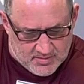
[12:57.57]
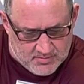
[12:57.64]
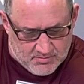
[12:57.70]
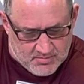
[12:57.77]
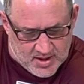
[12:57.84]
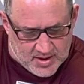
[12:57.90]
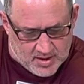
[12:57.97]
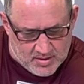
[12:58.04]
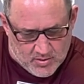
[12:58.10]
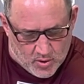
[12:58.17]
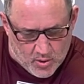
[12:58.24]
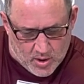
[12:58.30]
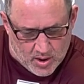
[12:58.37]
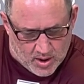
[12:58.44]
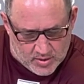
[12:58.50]
minute
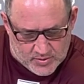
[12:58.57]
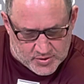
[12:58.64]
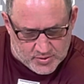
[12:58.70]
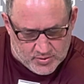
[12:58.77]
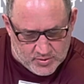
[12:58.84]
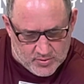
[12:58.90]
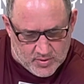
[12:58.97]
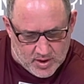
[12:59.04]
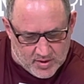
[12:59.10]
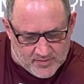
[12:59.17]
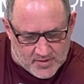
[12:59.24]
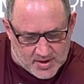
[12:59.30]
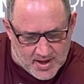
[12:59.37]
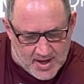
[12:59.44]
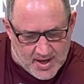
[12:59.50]
or two of
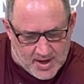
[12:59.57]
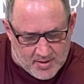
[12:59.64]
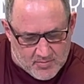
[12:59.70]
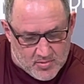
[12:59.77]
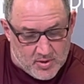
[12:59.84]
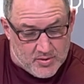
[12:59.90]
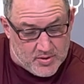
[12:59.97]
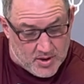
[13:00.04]
the game.